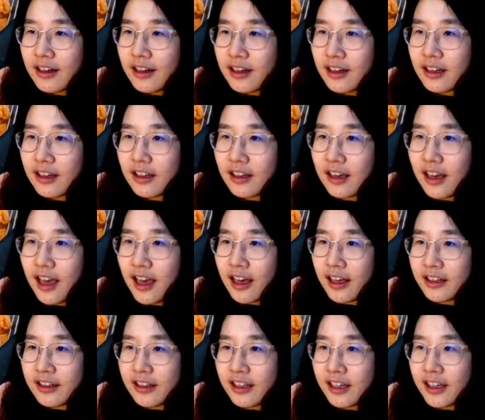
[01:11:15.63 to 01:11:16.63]
And
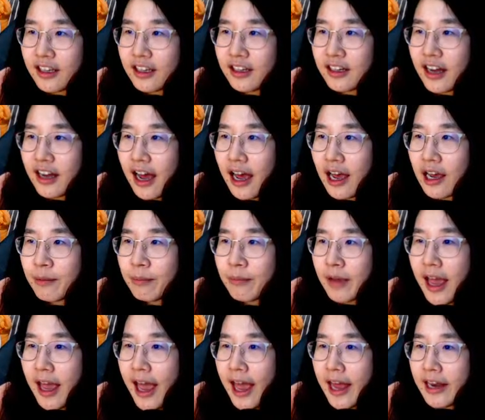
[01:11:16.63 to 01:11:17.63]
then I'm
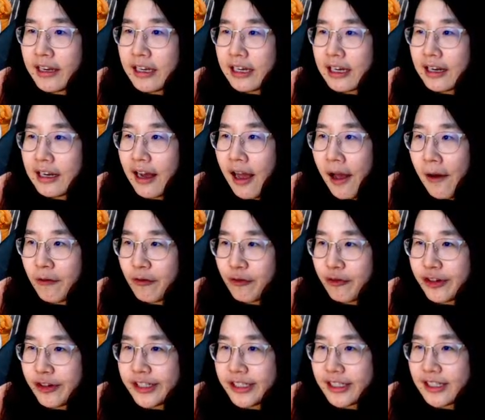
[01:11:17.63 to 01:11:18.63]
adding a free
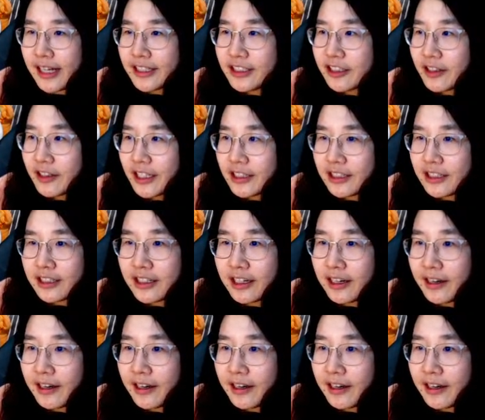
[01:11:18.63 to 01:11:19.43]
slide connector here.